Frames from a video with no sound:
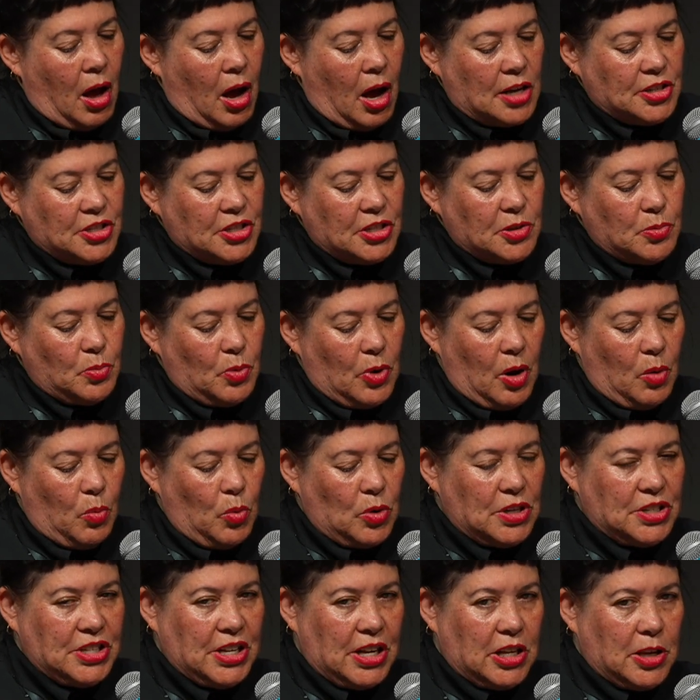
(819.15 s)
I
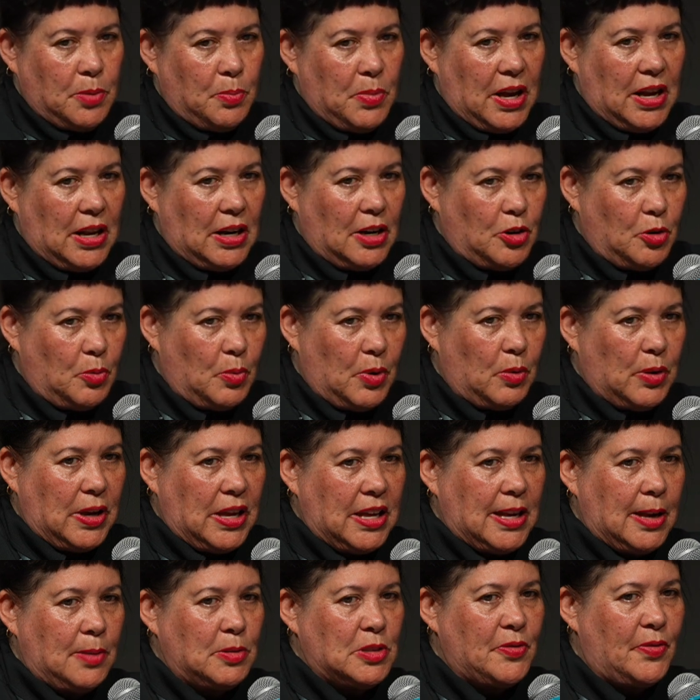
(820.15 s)
want to take you back a little bit.
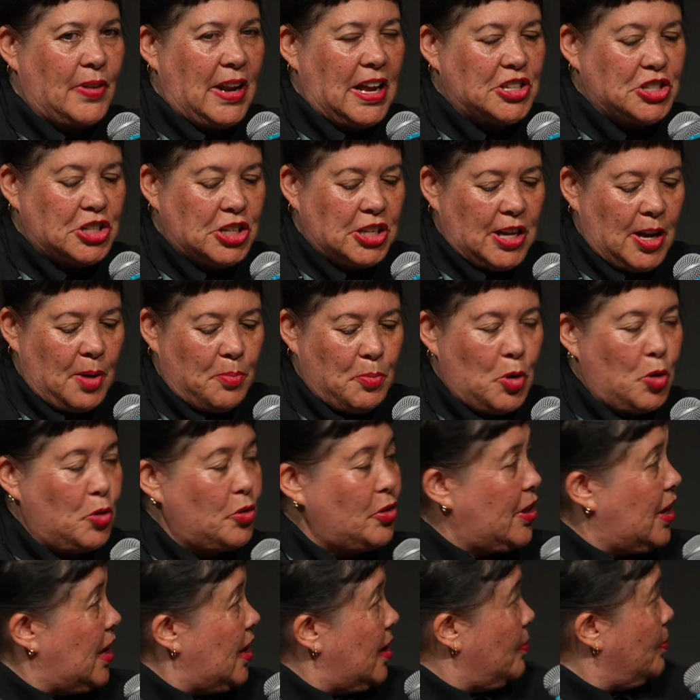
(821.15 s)
He keeps flashing up
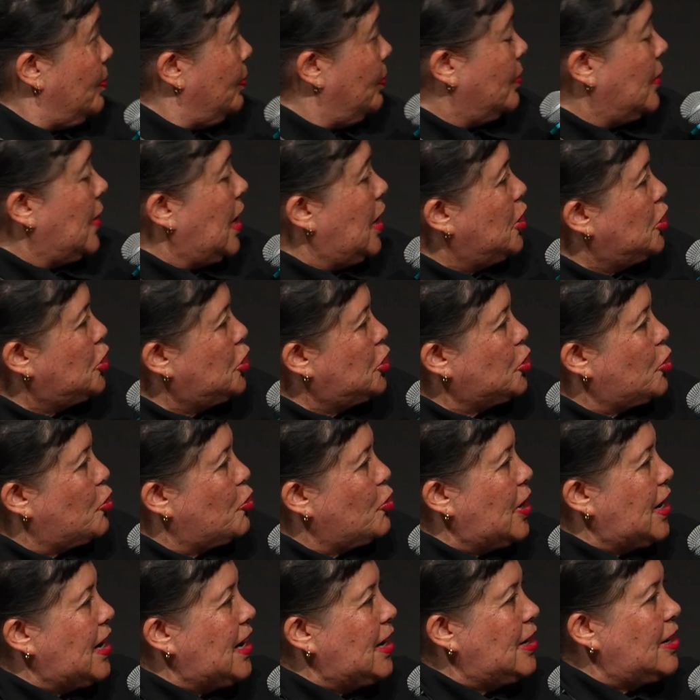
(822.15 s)
on the
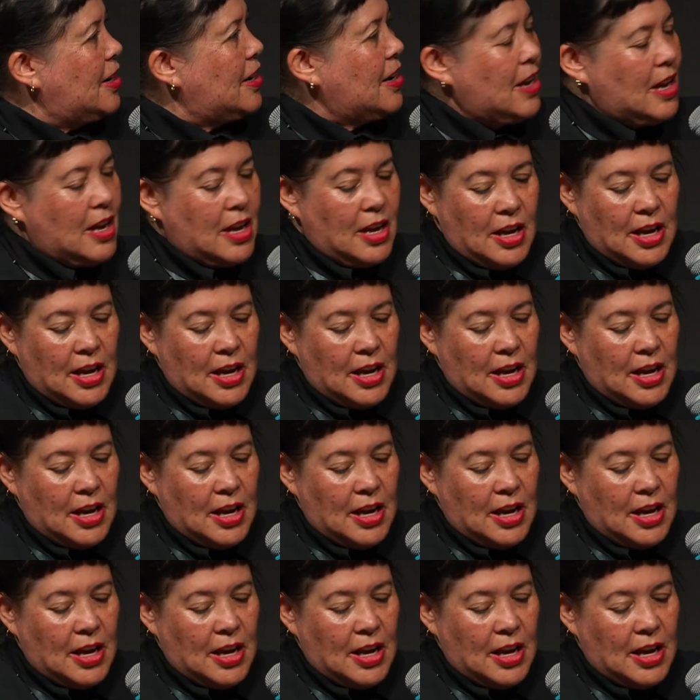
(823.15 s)
screen.